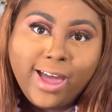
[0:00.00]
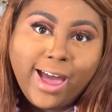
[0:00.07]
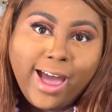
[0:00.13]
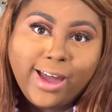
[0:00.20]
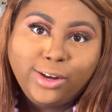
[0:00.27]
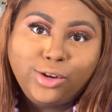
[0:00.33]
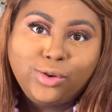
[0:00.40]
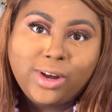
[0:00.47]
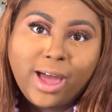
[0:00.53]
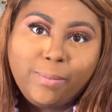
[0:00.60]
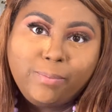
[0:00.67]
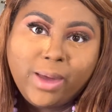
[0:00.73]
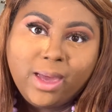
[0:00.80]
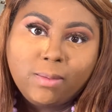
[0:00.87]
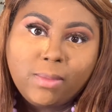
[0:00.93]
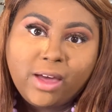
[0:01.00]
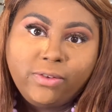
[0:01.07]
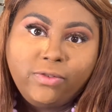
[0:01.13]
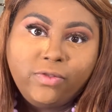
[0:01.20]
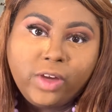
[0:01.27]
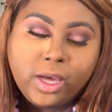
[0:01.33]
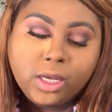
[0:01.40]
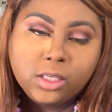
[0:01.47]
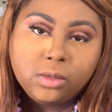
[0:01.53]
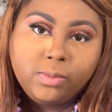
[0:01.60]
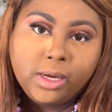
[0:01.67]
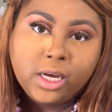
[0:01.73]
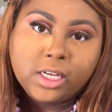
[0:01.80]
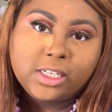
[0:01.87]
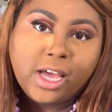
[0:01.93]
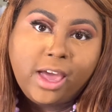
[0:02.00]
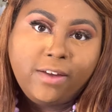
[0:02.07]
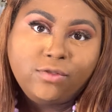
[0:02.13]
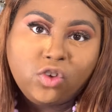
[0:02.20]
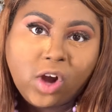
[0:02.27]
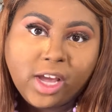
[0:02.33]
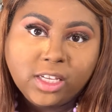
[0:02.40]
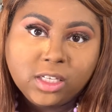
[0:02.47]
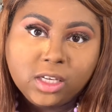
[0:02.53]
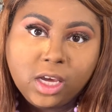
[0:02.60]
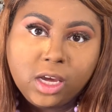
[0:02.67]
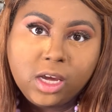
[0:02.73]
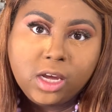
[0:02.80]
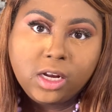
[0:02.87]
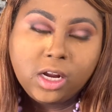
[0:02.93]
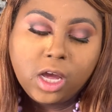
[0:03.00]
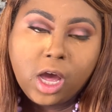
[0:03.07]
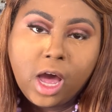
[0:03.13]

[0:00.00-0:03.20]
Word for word: I do not bake my face because I have dry skin.